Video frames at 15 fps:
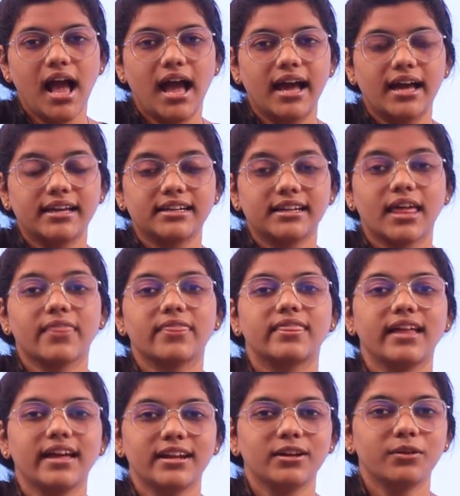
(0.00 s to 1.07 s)
and
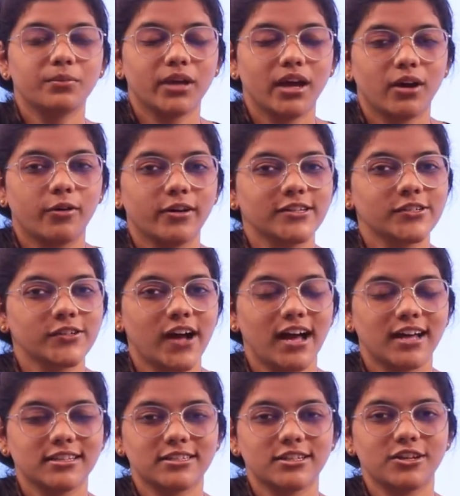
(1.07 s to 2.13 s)
then we are going to
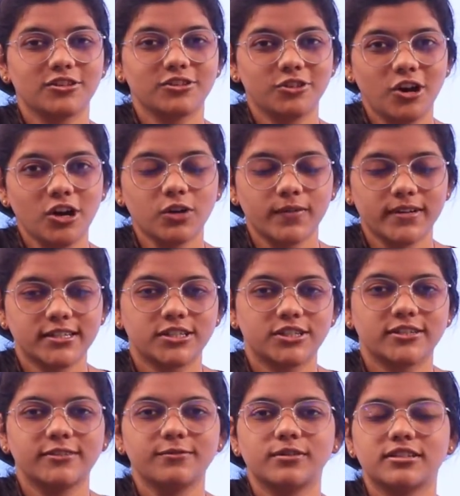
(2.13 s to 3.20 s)
answer your
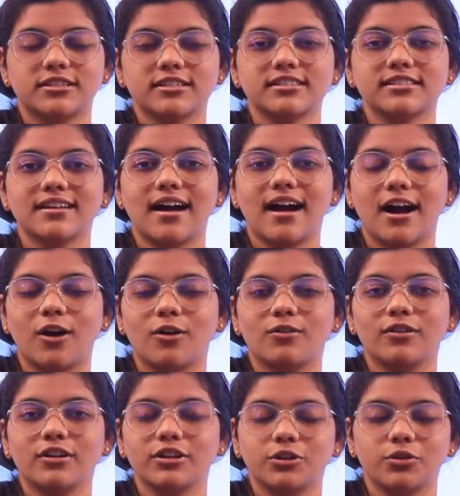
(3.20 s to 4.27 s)
question, which is
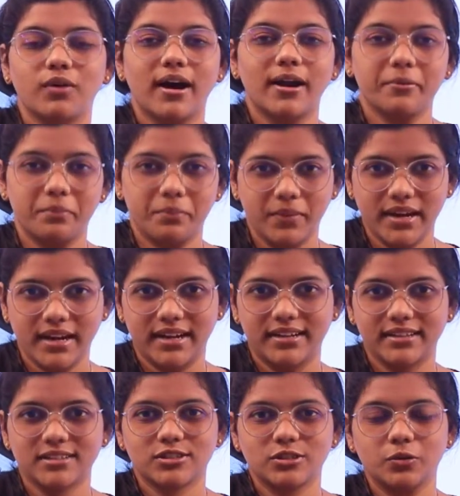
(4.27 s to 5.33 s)
how you are paid.
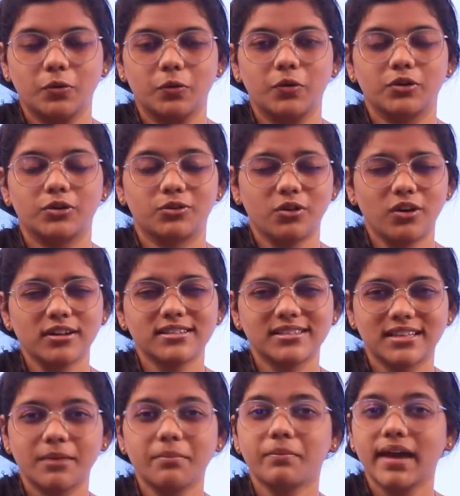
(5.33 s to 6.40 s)
So do not
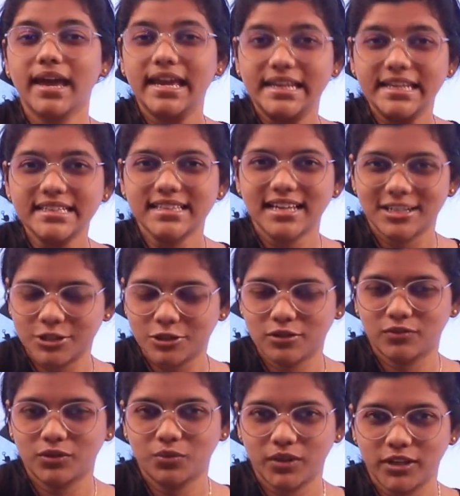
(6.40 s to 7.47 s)
skip any section
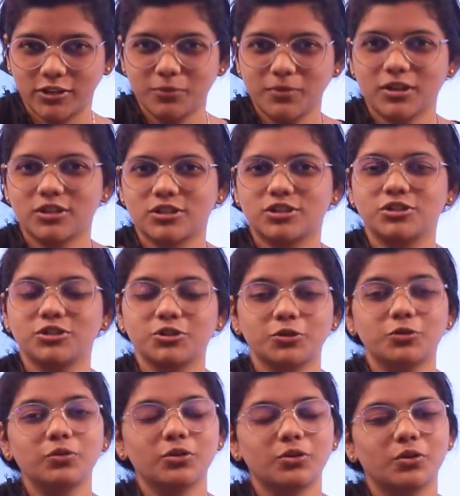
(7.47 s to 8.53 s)
of the video, because
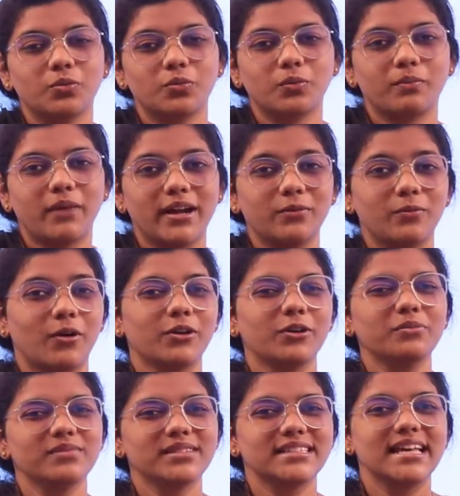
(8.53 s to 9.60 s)
you might want
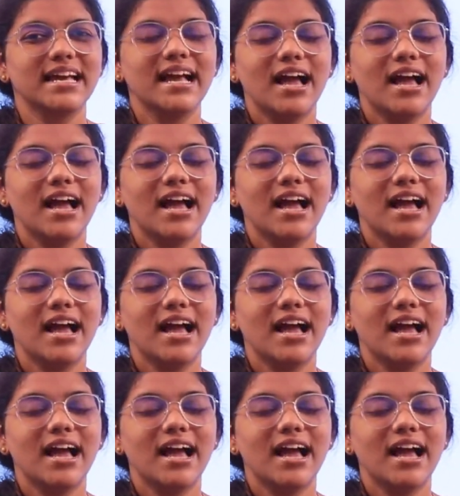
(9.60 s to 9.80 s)
to miss